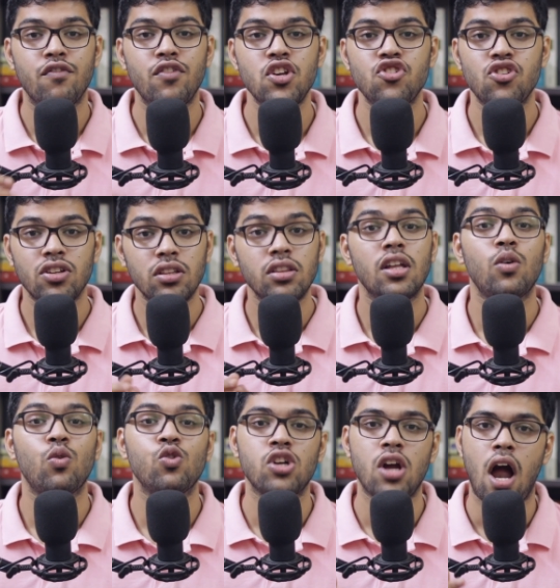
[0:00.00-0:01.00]
which
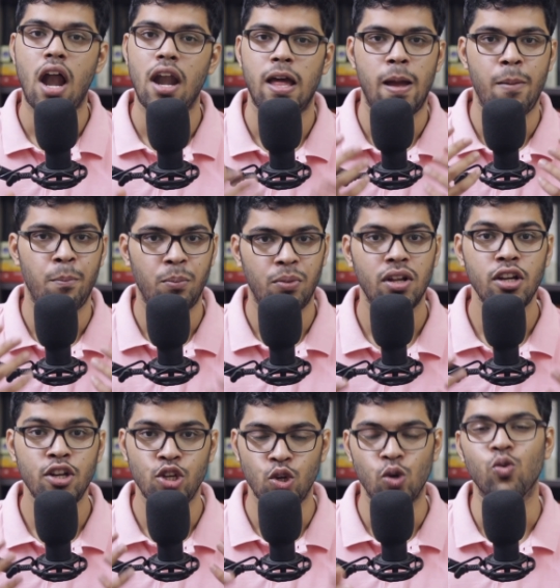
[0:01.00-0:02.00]
the Kushan
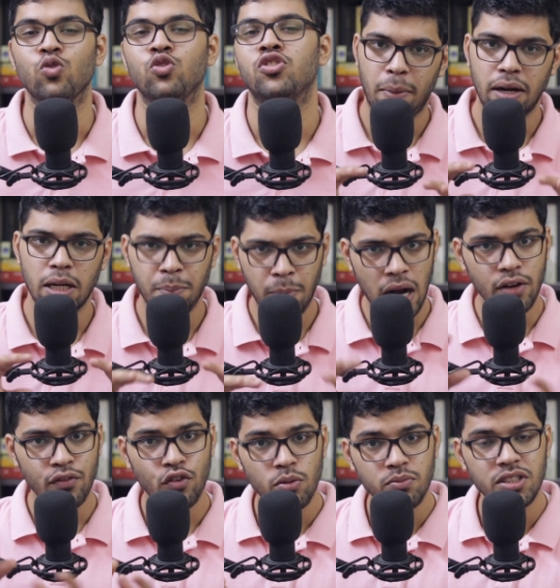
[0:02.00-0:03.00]
emperor used. But
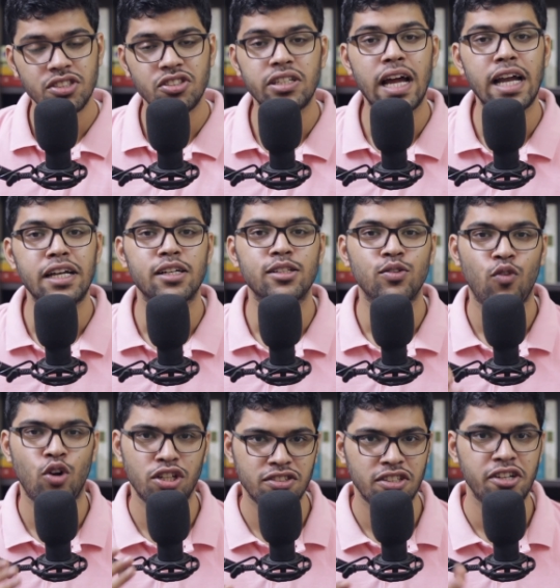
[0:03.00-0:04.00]
apart from these titles,
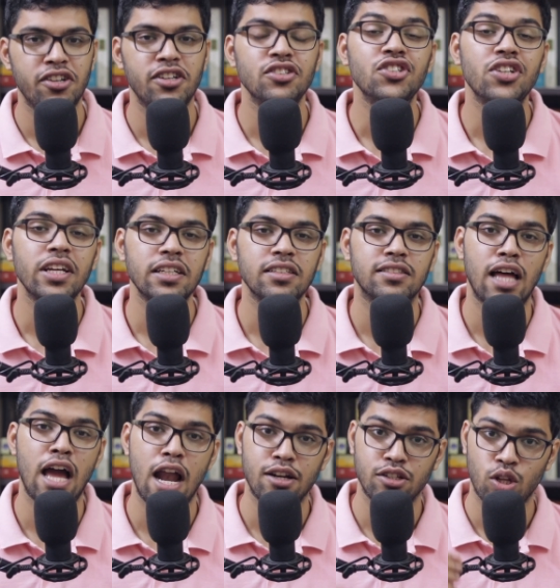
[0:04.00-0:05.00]
what is interesting is
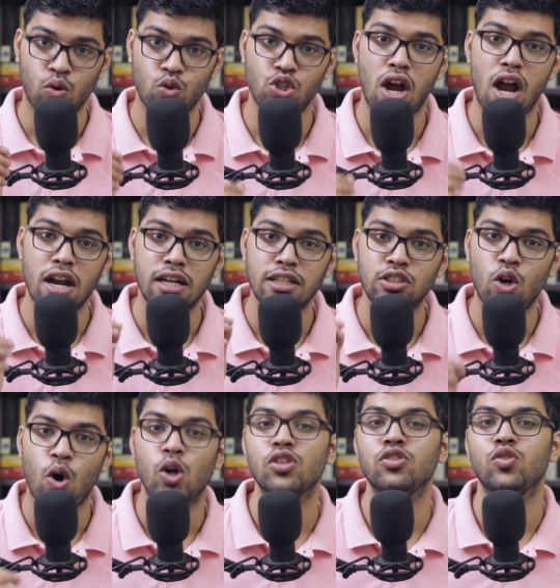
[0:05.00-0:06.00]
that the Kushanas
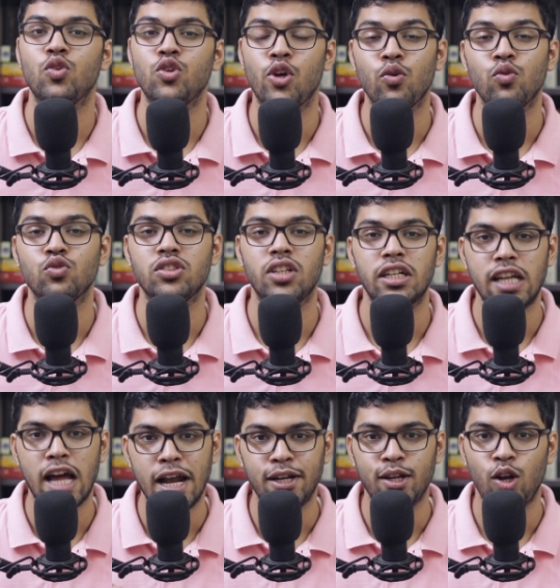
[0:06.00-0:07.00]
also used the
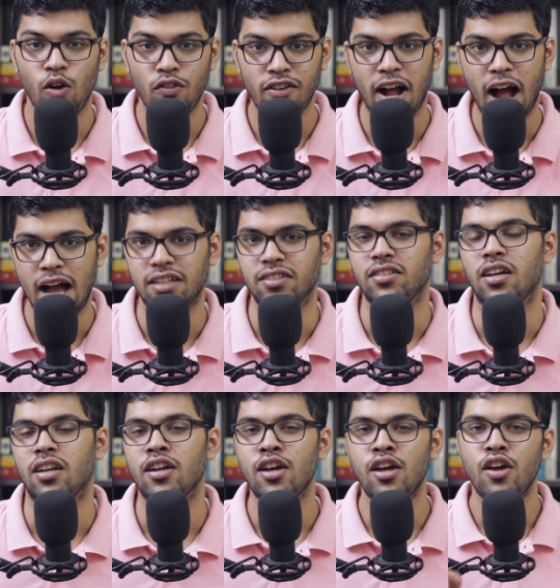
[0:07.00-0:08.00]
title of
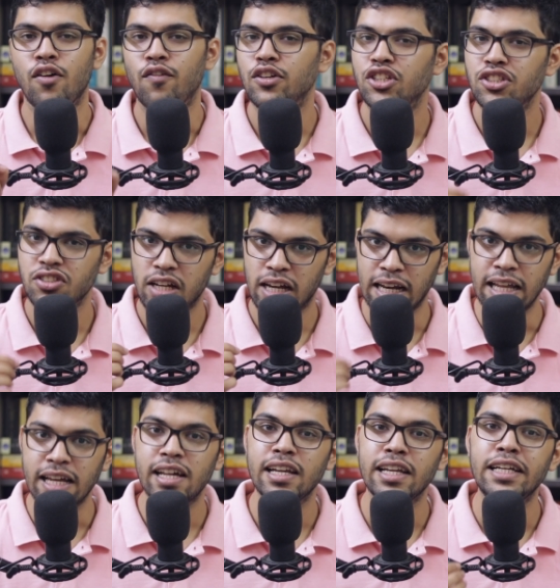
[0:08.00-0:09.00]
Kaiser which is
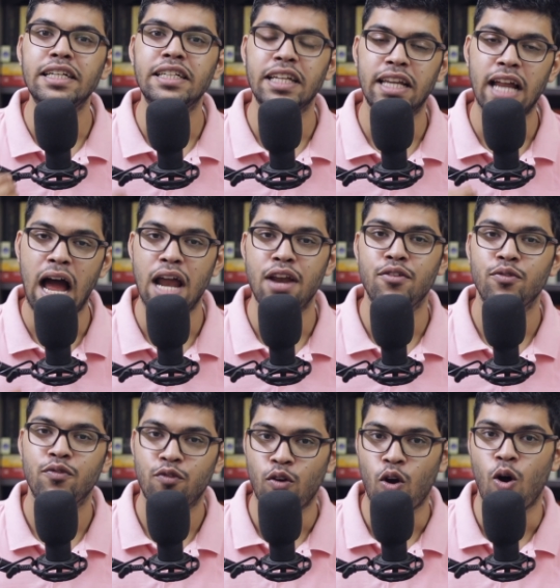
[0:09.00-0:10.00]
clearly
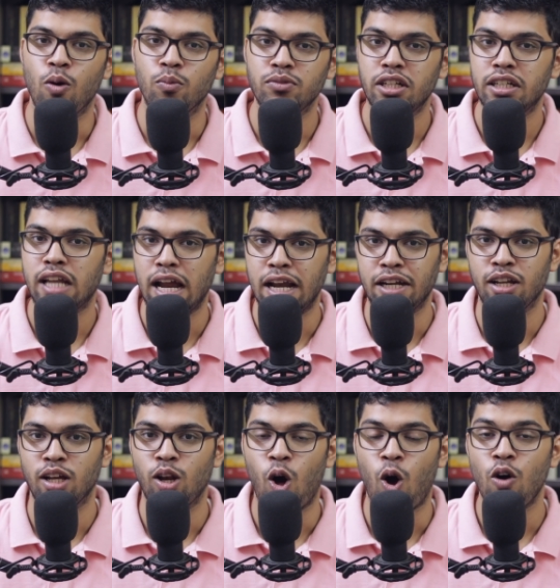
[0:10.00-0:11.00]
derived from the
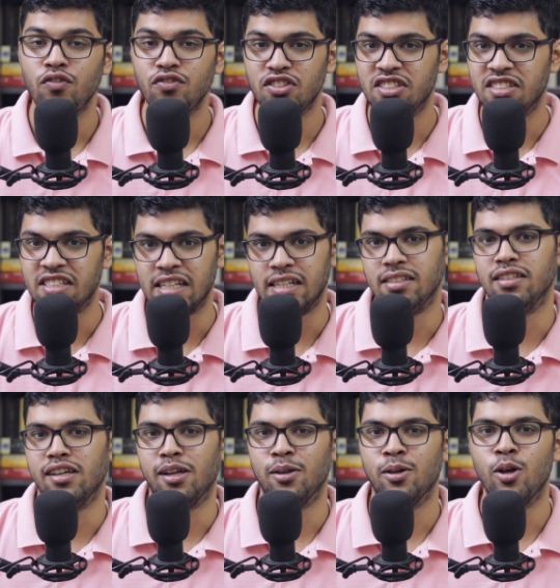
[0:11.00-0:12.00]
title of
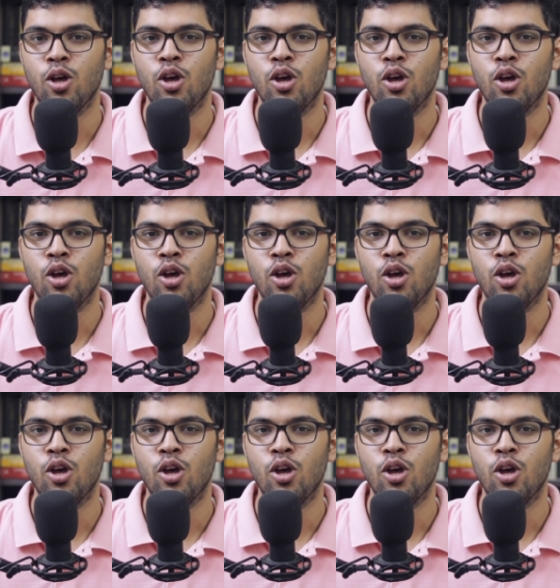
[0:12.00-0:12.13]
Caesar.